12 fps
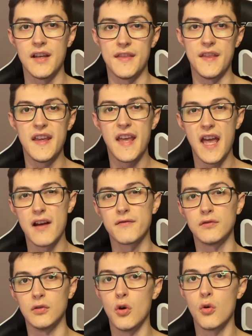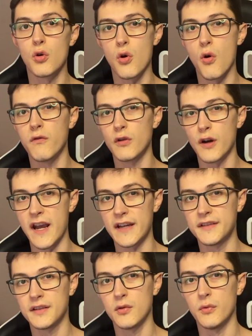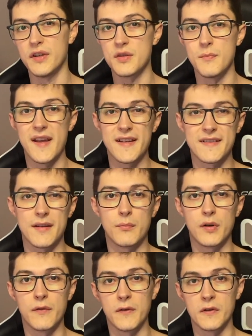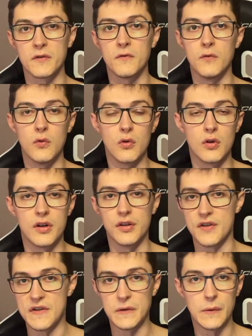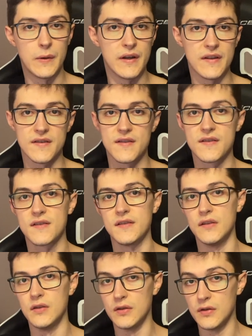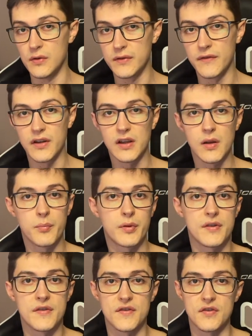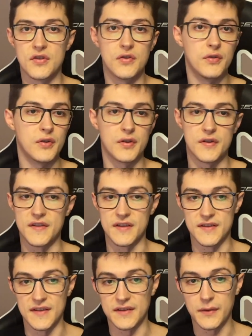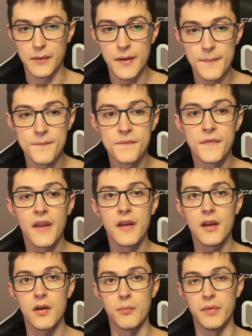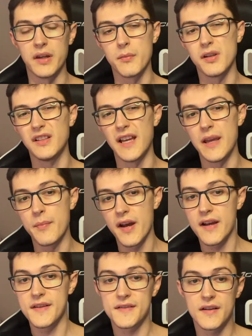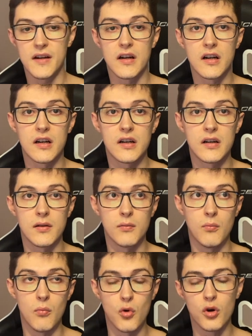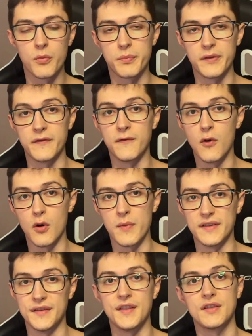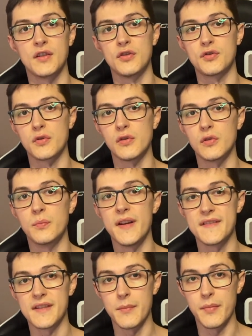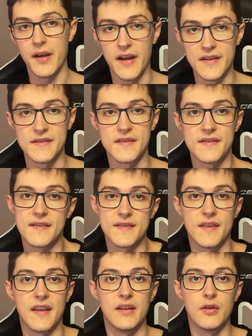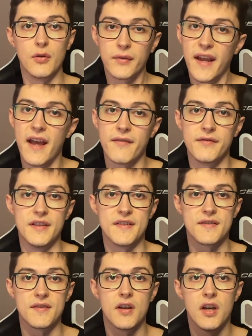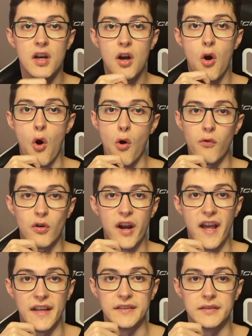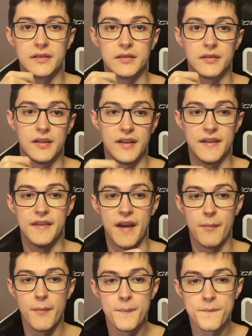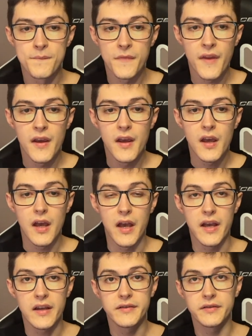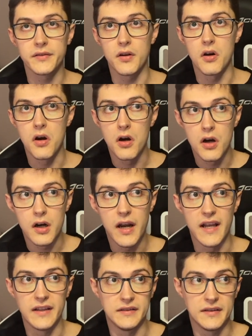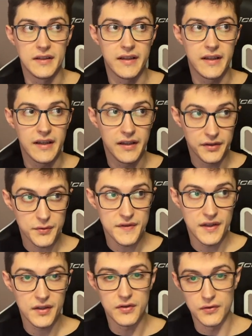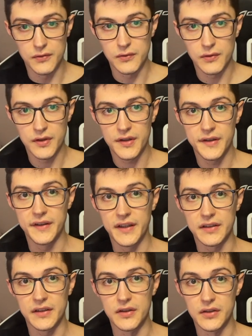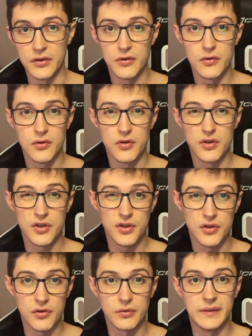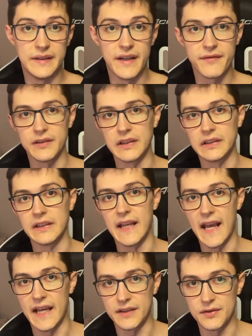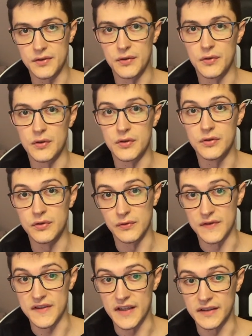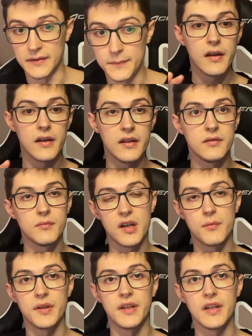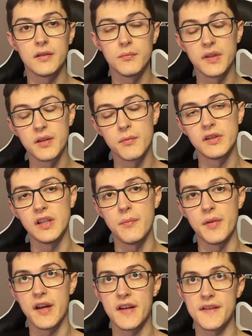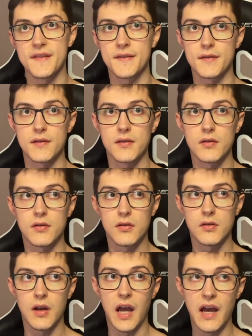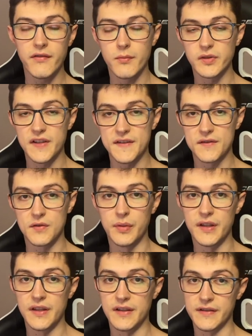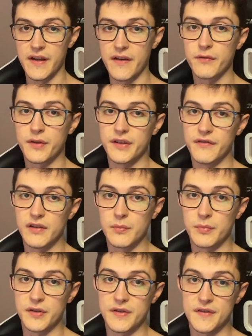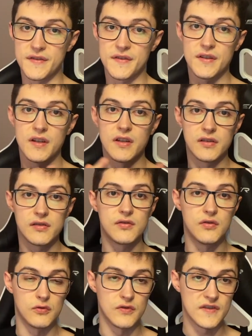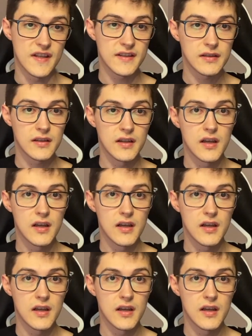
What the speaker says: They have lower overhead, which makes them perfect for students, new developers, juniors, etc. Minimal APIs are more performant than controller-based APIs since they don't have this overhead in them and are an interesting tool that you should definitely add to your toolset. In my opinion, minimal APIs have a place to be in every developer's toolset.